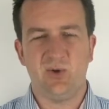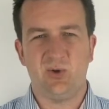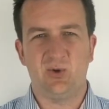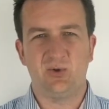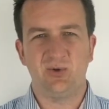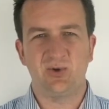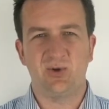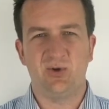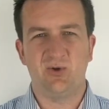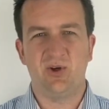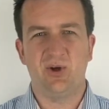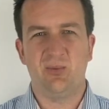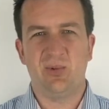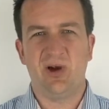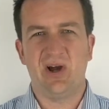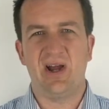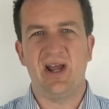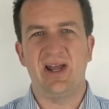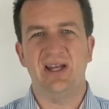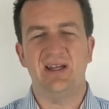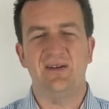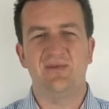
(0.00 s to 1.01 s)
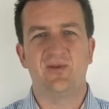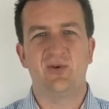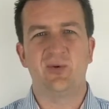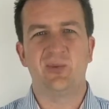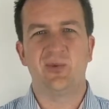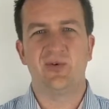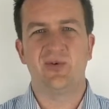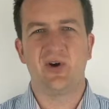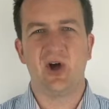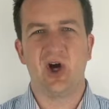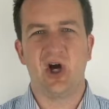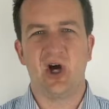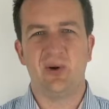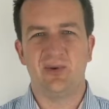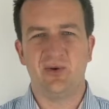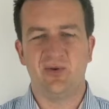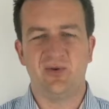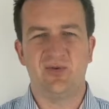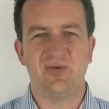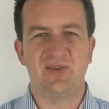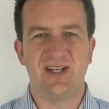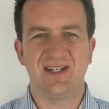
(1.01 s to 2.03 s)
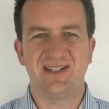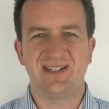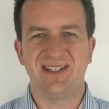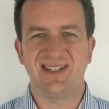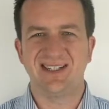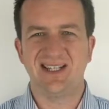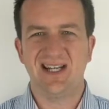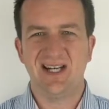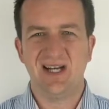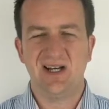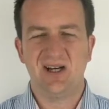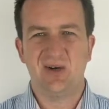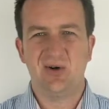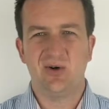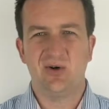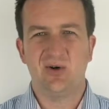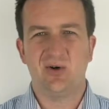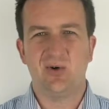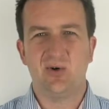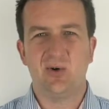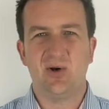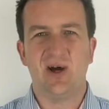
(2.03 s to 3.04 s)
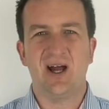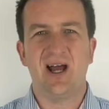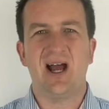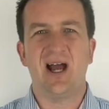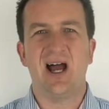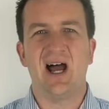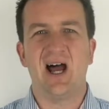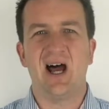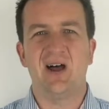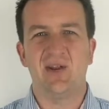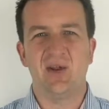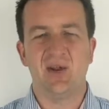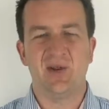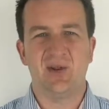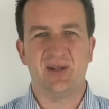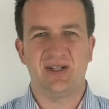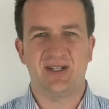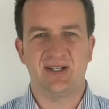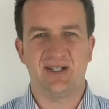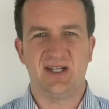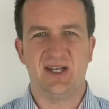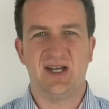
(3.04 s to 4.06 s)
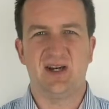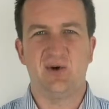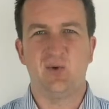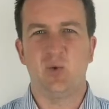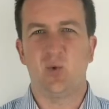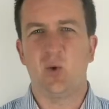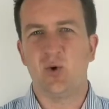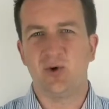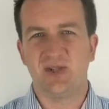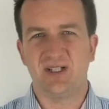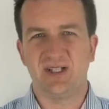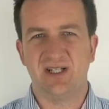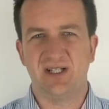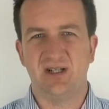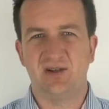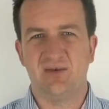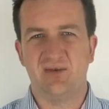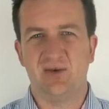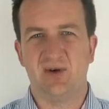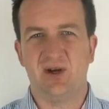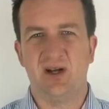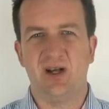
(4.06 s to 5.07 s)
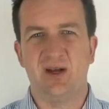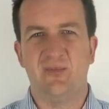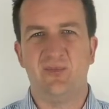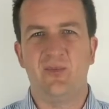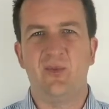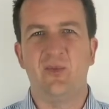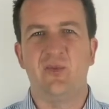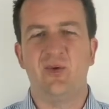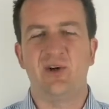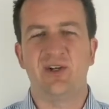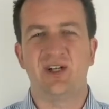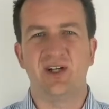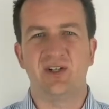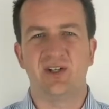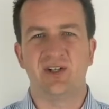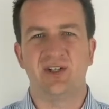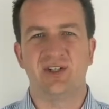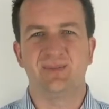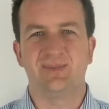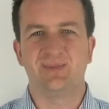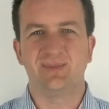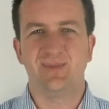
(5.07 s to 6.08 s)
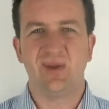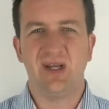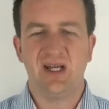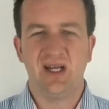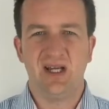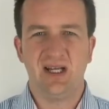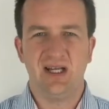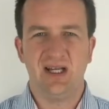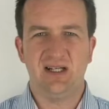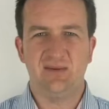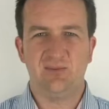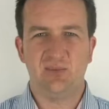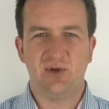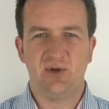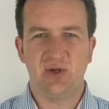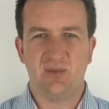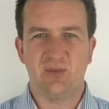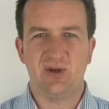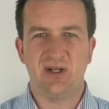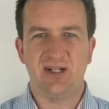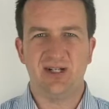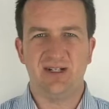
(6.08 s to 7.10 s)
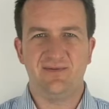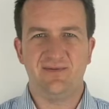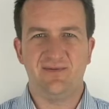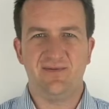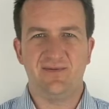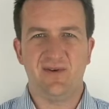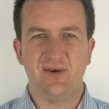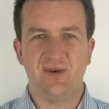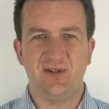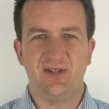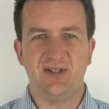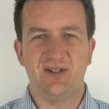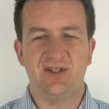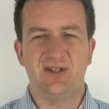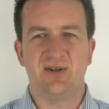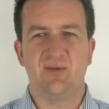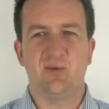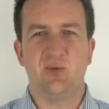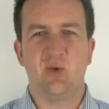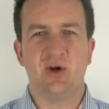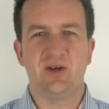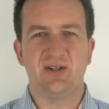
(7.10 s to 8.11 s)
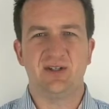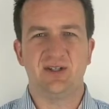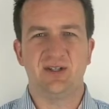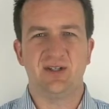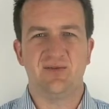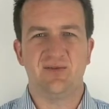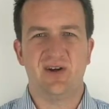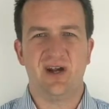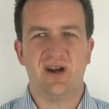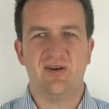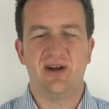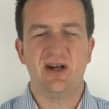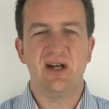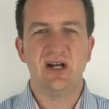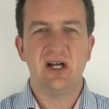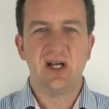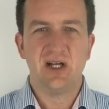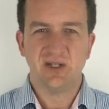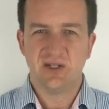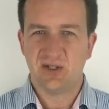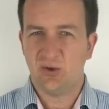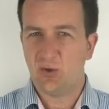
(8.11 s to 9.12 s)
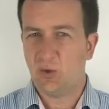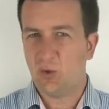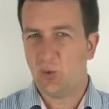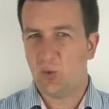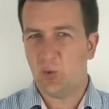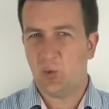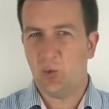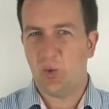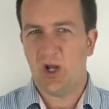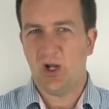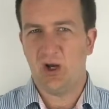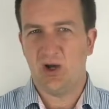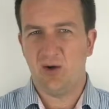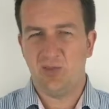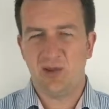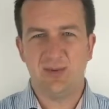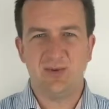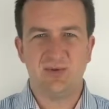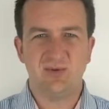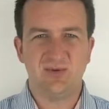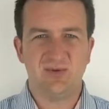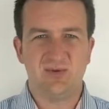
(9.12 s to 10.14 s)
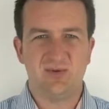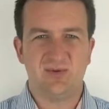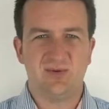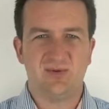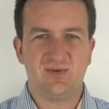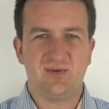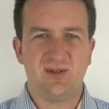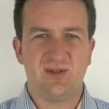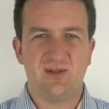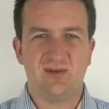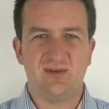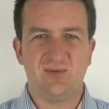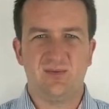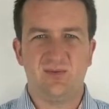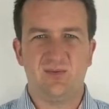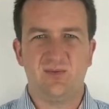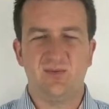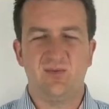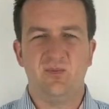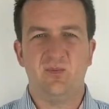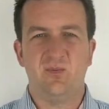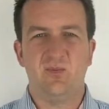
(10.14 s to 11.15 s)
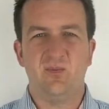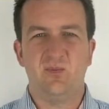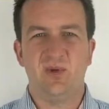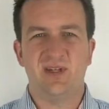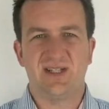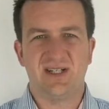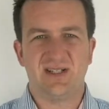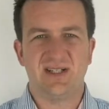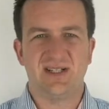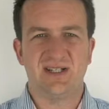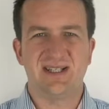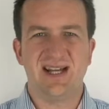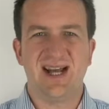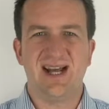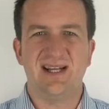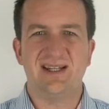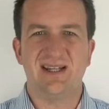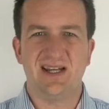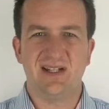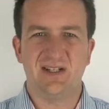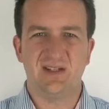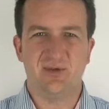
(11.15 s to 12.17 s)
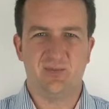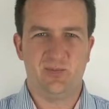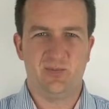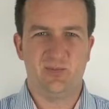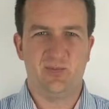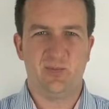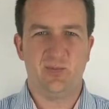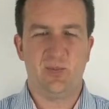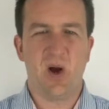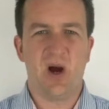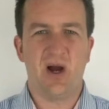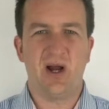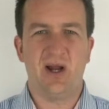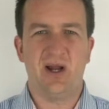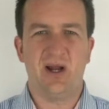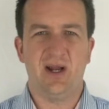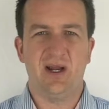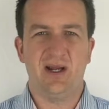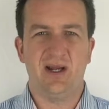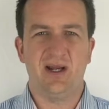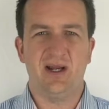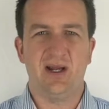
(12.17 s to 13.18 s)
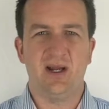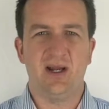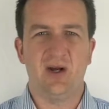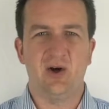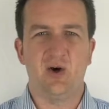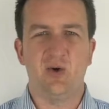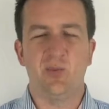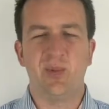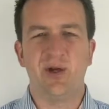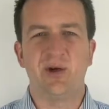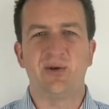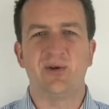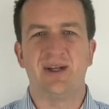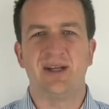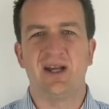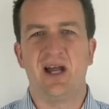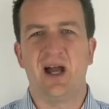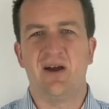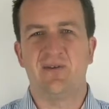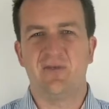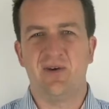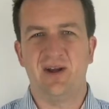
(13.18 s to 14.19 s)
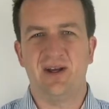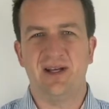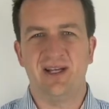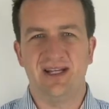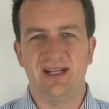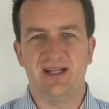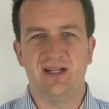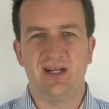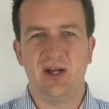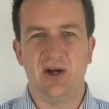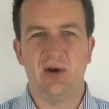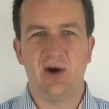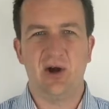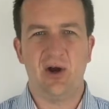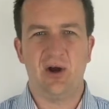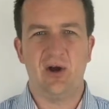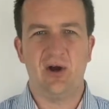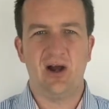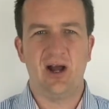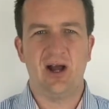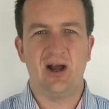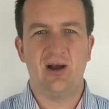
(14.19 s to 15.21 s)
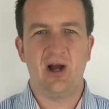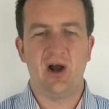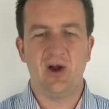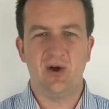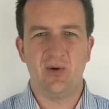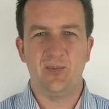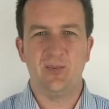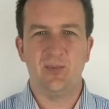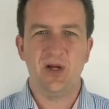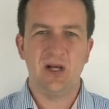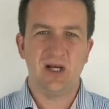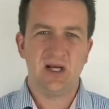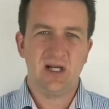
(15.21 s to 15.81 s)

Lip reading: or talk about any form of carbon offsetting or other things like water reduction. It predominantly focuses on one sort of area. So a lot of people misunderstand that you're buying or building an eco home.